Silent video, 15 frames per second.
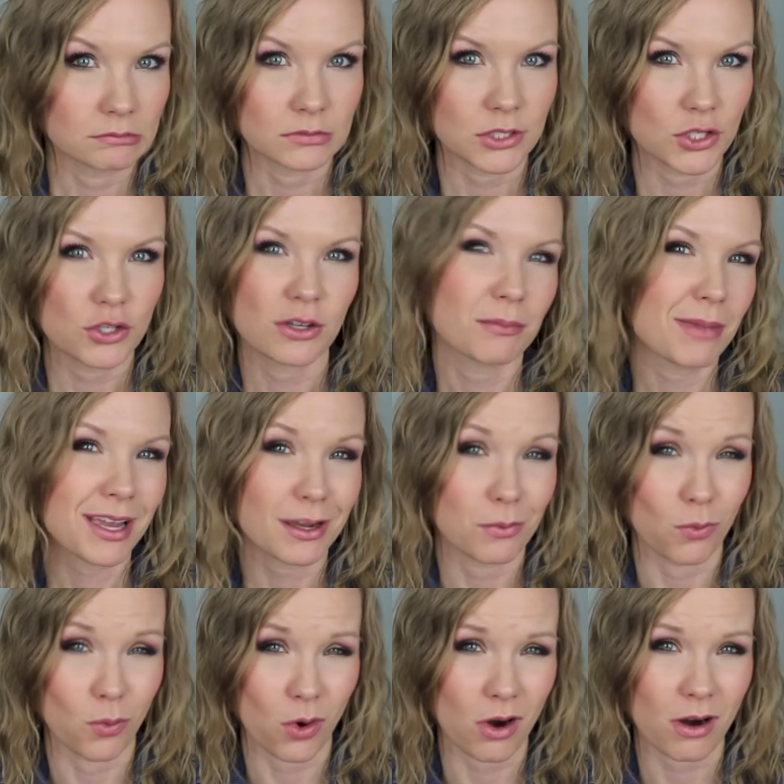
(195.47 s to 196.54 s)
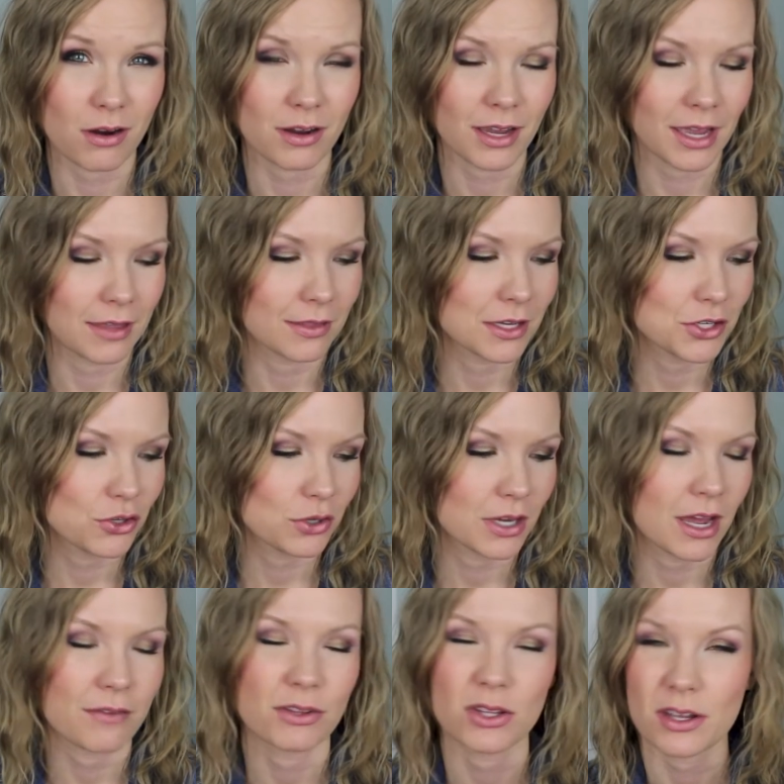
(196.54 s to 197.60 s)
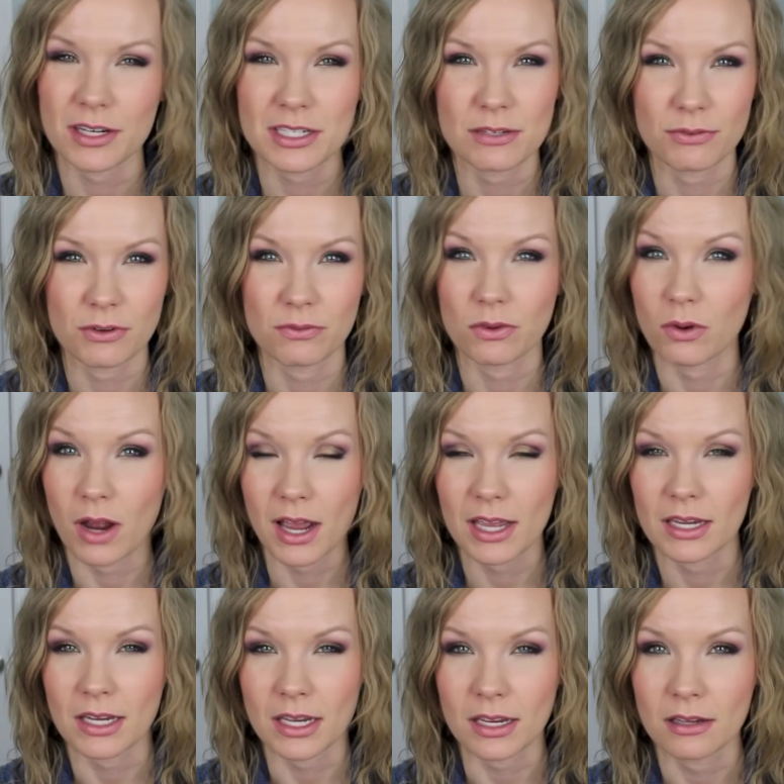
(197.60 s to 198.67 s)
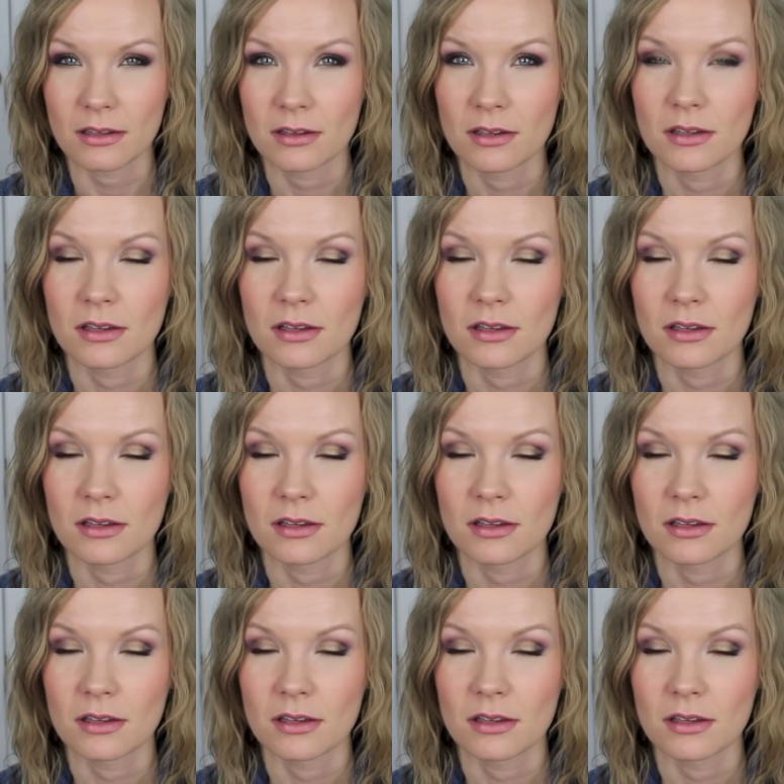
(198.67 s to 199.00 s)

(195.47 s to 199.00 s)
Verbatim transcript: So you can make them work, and then you can have a lot of different variety